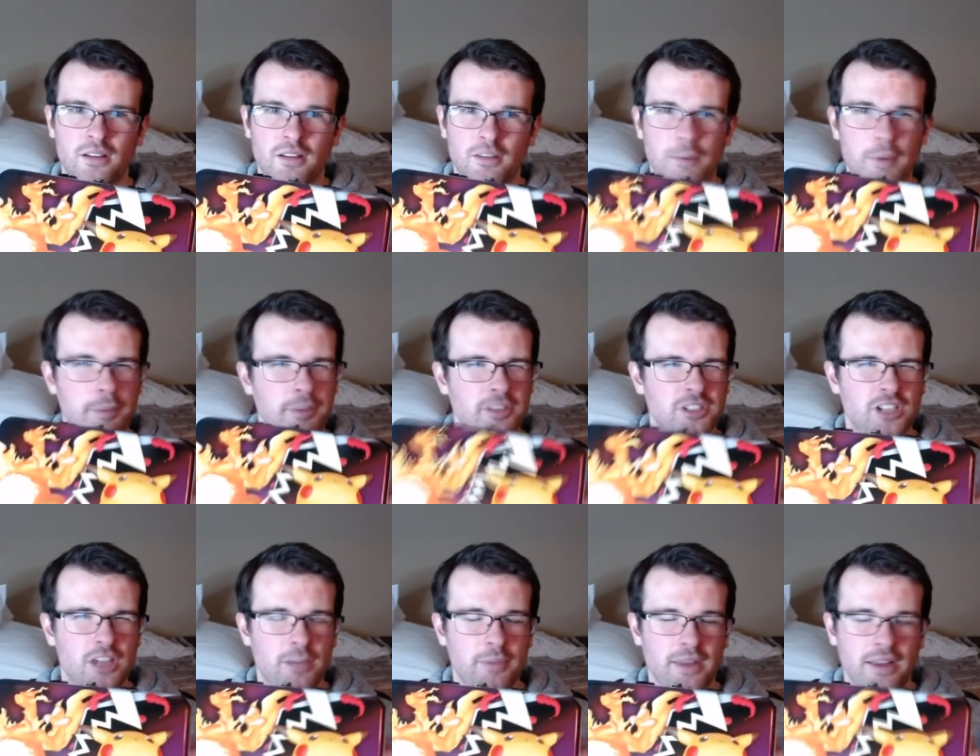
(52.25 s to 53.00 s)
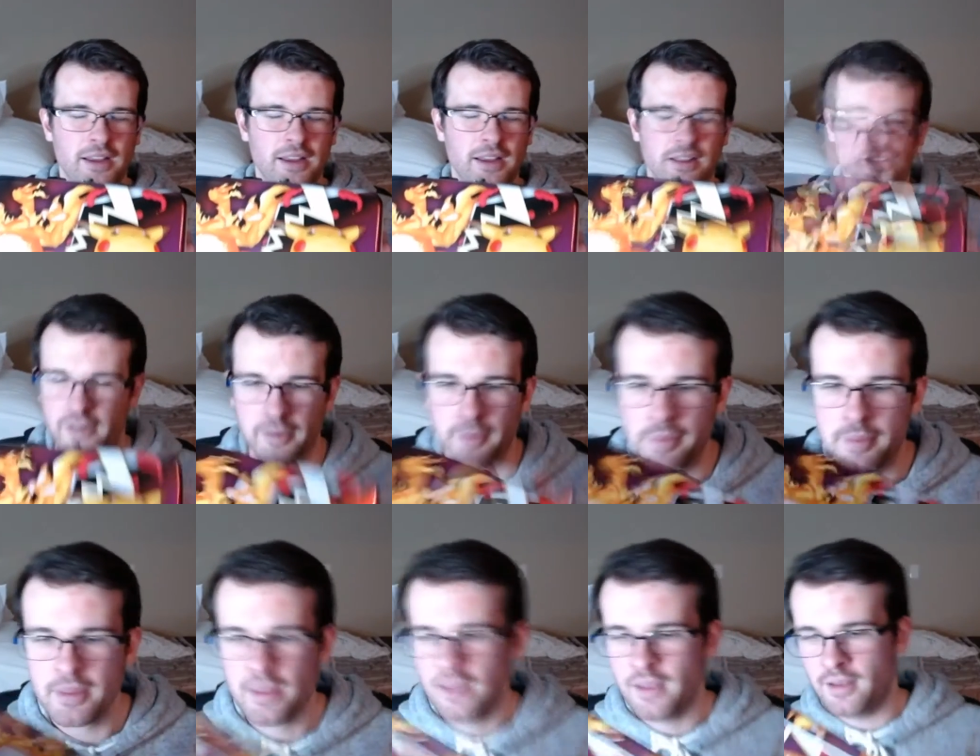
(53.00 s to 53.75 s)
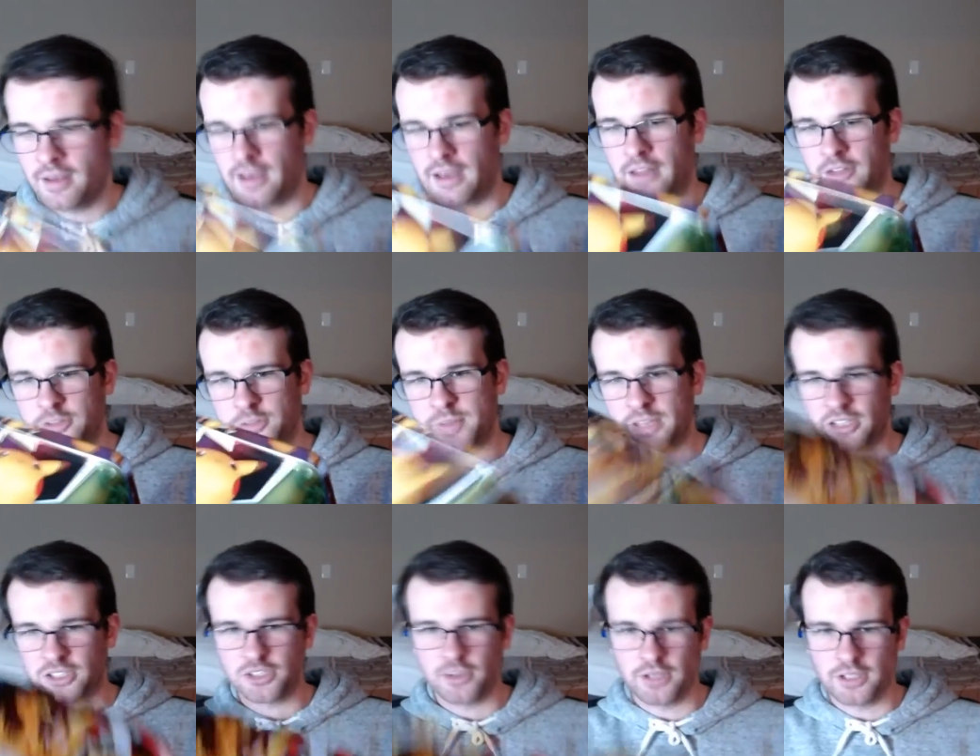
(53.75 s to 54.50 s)
Might be Gigantamax. I don't know. Anyway, uh, there's
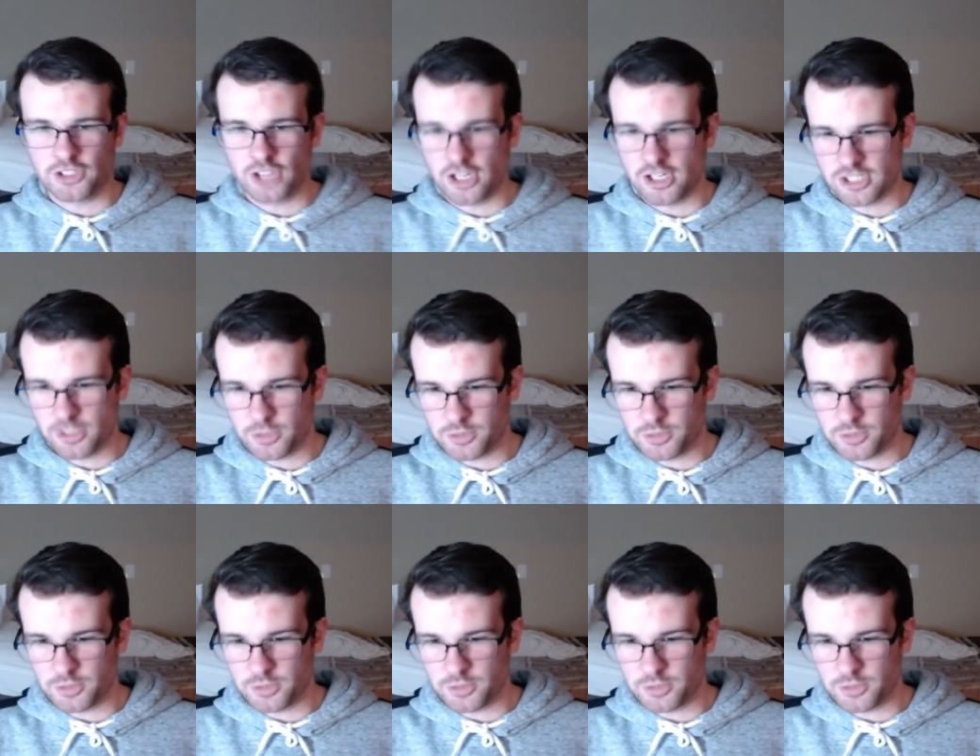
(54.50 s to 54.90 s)
Pikachu and Charizard,